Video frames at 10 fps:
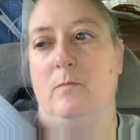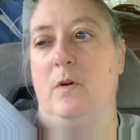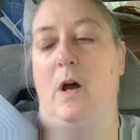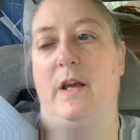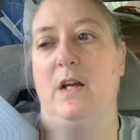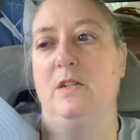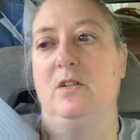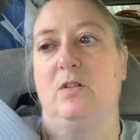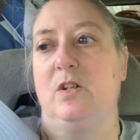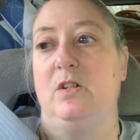I guess
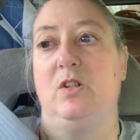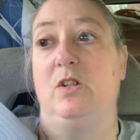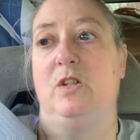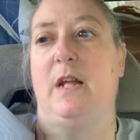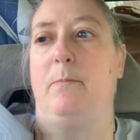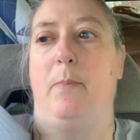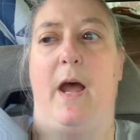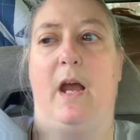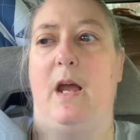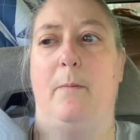because he's just that
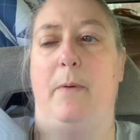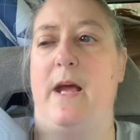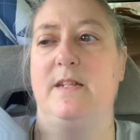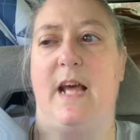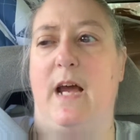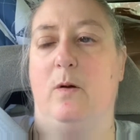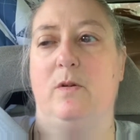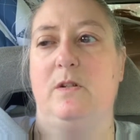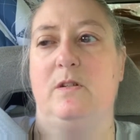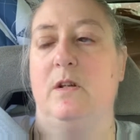
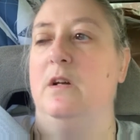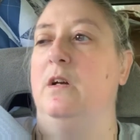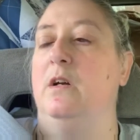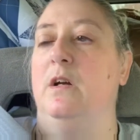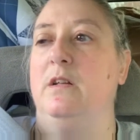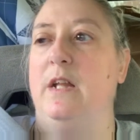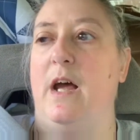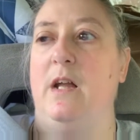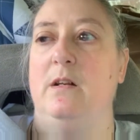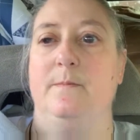backwards, that